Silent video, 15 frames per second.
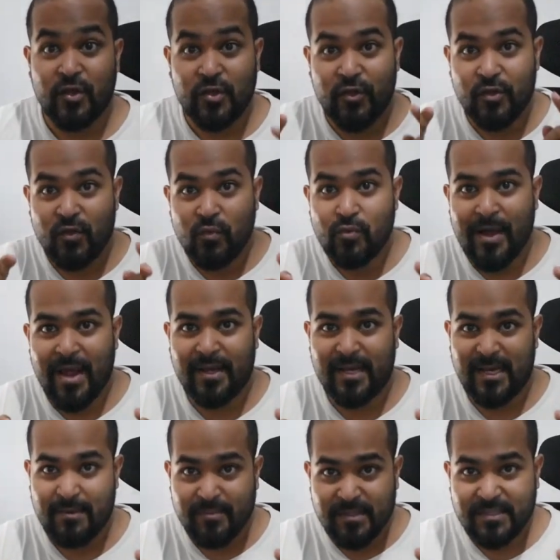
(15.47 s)
you can
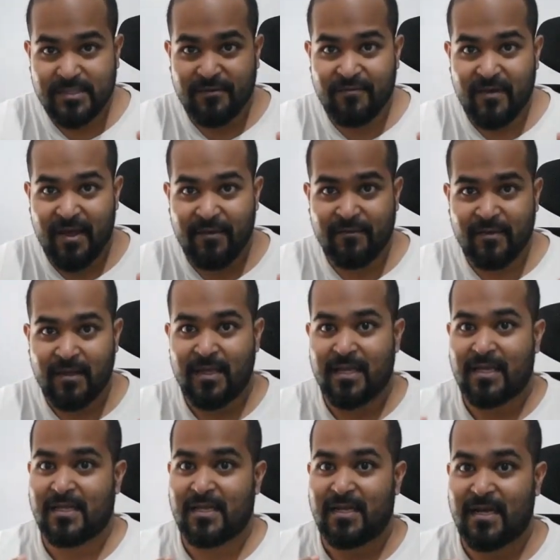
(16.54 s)
demystify
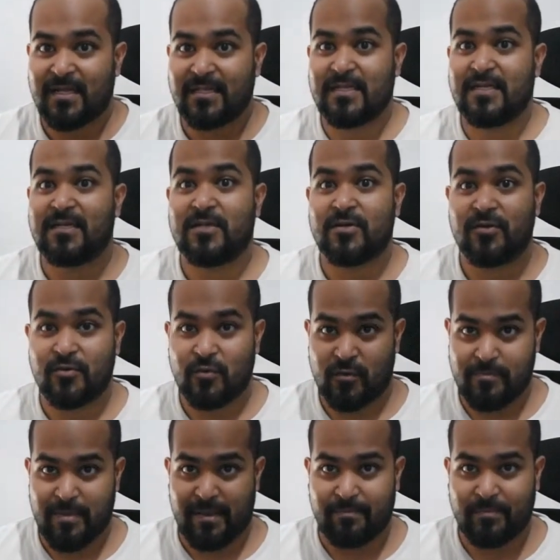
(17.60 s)
the
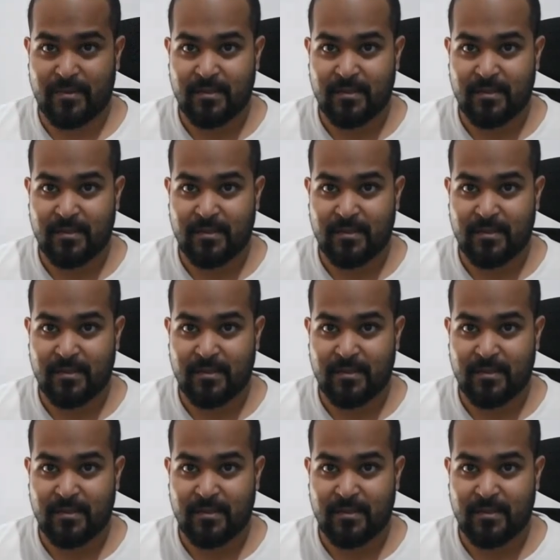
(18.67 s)
roadmap.